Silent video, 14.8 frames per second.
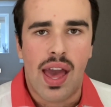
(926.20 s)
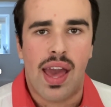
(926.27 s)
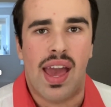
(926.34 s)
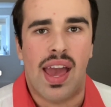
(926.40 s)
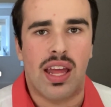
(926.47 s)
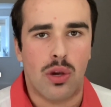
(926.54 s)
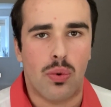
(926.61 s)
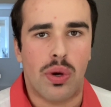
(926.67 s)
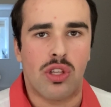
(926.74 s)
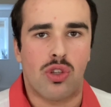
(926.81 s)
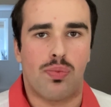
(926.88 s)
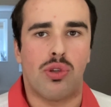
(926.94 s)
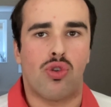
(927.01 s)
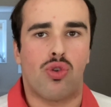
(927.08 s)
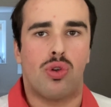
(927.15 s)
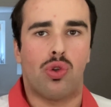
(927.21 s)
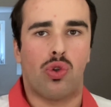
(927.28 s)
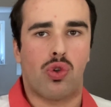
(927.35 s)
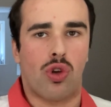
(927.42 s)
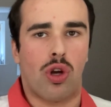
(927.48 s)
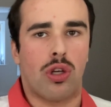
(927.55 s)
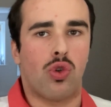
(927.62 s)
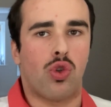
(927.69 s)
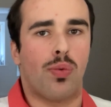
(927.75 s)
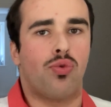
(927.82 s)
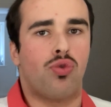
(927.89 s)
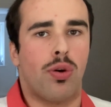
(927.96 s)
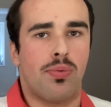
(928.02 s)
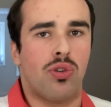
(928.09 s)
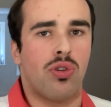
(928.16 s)
Anyways, be sure to start your
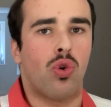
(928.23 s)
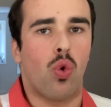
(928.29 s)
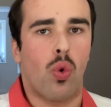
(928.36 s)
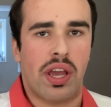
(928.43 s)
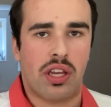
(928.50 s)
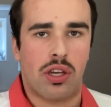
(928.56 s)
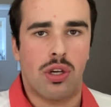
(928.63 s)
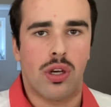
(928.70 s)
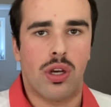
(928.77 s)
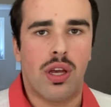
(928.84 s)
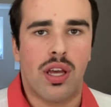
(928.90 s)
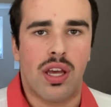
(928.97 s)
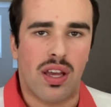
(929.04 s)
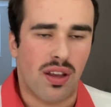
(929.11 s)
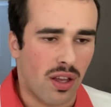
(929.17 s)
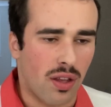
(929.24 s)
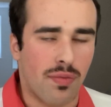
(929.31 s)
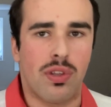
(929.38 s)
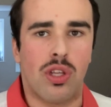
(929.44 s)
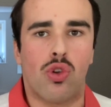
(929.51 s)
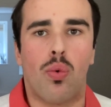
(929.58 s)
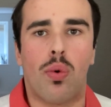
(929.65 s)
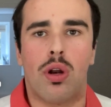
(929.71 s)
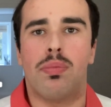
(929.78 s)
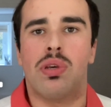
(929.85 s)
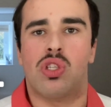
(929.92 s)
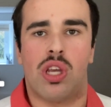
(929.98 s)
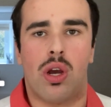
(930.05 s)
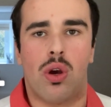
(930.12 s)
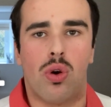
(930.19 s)
subscription quick. You don't want to
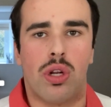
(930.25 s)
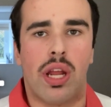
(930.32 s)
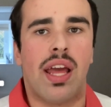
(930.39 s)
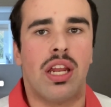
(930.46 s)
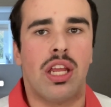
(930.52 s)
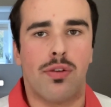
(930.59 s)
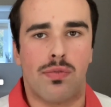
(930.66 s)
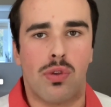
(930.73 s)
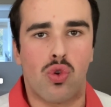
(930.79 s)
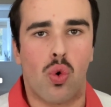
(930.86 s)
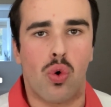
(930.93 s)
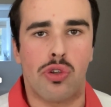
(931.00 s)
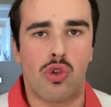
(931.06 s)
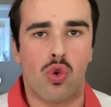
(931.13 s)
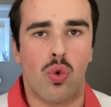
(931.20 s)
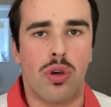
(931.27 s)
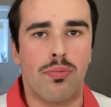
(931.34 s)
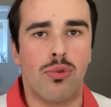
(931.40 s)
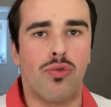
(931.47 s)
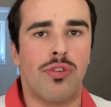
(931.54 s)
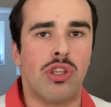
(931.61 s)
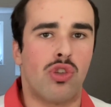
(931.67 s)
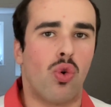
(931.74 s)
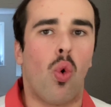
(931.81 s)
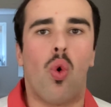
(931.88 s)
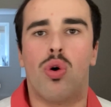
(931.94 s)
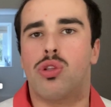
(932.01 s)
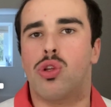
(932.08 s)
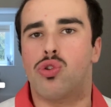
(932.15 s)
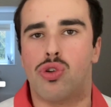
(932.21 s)
miss out on any of the Toy Story movies,
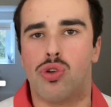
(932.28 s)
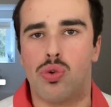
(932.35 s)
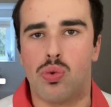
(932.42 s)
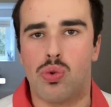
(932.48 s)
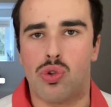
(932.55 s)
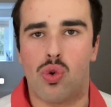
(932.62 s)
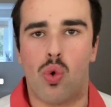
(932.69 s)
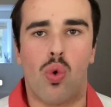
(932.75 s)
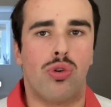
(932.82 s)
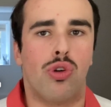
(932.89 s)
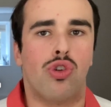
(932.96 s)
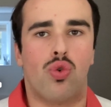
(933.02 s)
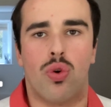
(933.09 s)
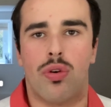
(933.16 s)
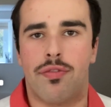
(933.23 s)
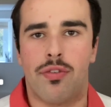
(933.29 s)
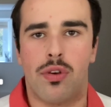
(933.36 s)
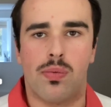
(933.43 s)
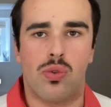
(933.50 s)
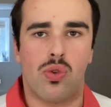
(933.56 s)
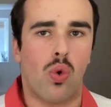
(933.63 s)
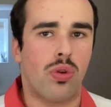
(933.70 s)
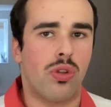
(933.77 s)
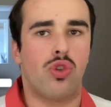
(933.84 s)
or the toons, or the short films, or the